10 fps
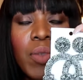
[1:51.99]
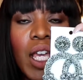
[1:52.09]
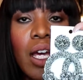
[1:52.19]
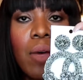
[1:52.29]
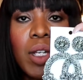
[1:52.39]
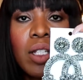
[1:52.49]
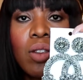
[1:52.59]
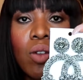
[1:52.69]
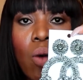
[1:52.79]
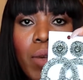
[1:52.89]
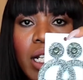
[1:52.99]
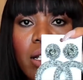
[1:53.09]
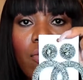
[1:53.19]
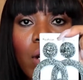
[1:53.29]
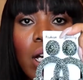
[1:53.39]
They come in so many
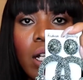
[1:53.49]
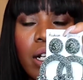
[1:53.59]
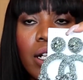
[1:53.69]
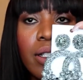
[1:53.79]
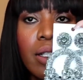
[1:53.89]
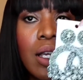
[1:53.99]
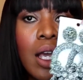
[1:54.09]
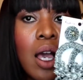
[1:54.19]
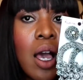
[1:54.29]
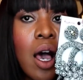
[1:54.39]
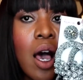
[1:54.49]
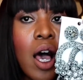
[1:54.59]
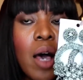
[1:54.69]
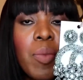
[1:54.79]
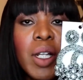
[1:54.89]
different colors,
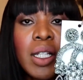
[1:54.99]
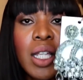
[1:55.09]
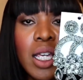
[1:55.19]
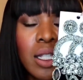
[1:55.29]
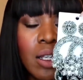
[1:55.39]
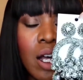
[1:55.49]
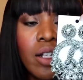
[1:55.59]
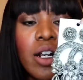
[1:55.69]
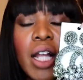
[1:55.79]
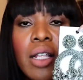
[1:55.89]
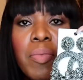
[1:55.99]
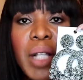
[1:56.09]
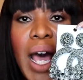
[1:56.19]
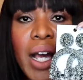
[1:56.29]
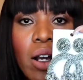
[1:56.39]
but this color and the
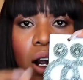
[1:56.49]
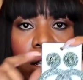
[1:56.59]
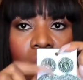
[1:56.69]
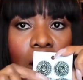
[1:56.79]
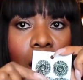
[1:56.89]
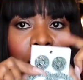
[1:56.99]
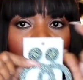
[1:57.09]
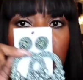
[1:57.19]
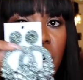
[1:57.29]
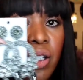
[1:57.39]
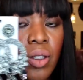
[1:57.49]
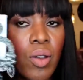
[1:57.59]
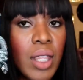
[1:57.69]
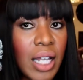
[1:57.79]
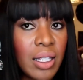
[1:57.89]
black are the top sellers.
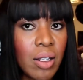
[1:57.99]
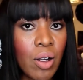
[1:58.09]
So that's the